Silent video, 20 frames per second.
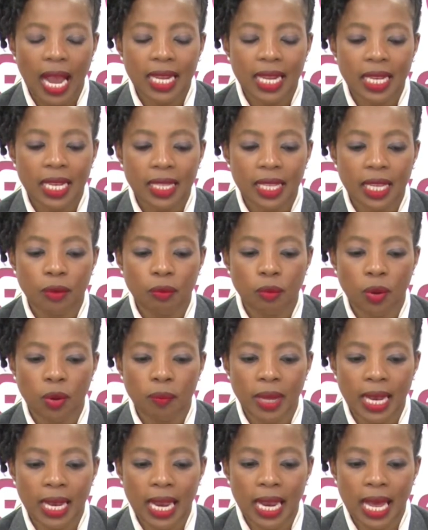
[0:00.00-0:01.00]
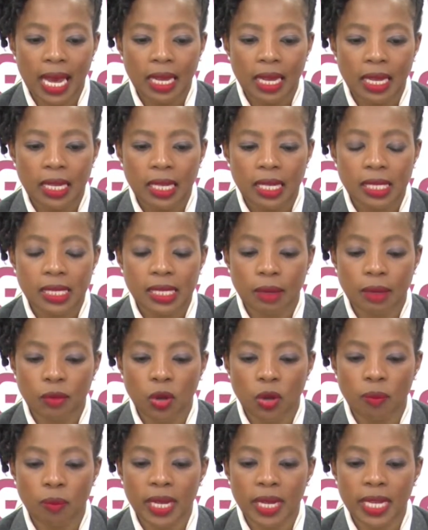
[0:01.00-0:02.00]
Other than Mbombela, some
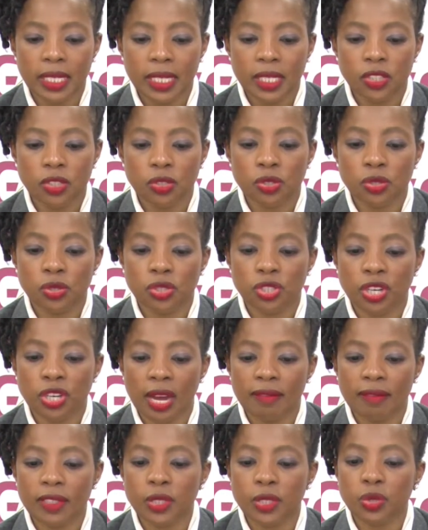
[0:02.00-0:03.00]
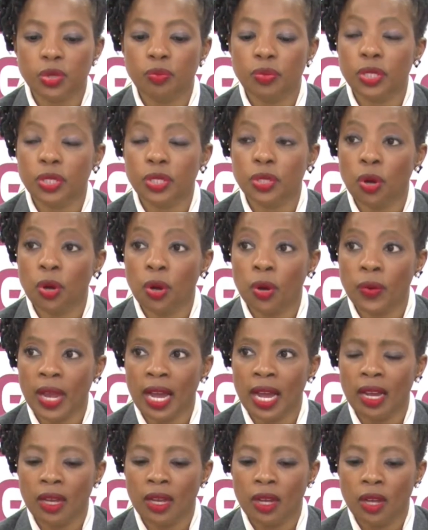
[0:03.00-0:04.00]
complainants used to travel to
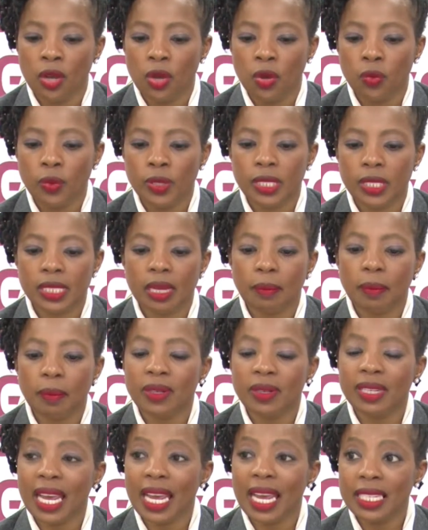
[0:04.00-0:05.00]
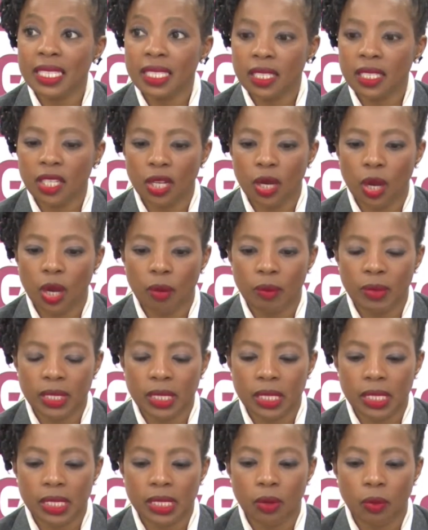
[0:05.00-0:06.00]
Pretoria, which is about 80
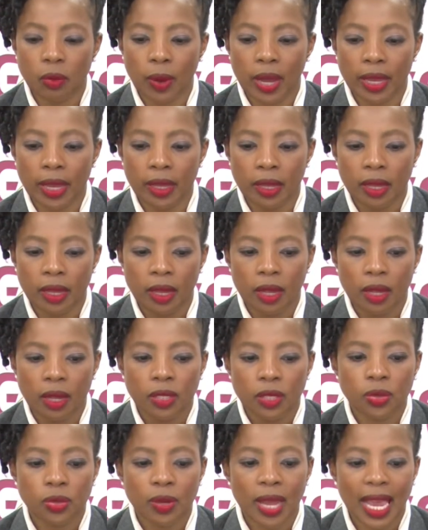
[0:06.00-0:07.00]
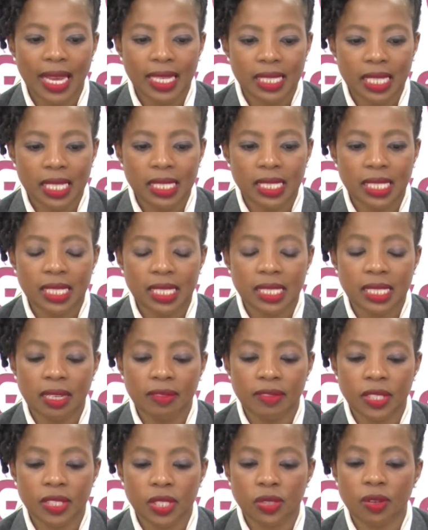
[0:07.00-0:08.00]
kilometers away, to access the
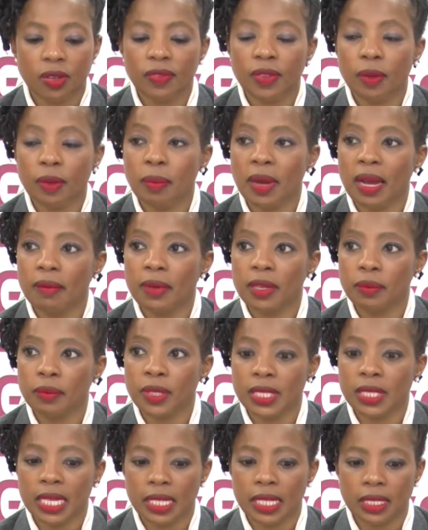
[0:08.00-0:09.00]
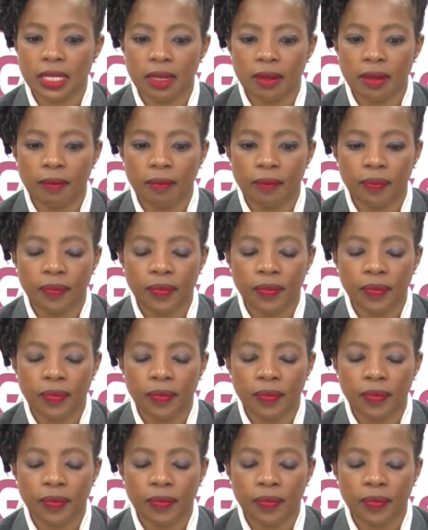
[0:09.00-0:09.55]
services of the Public Protector.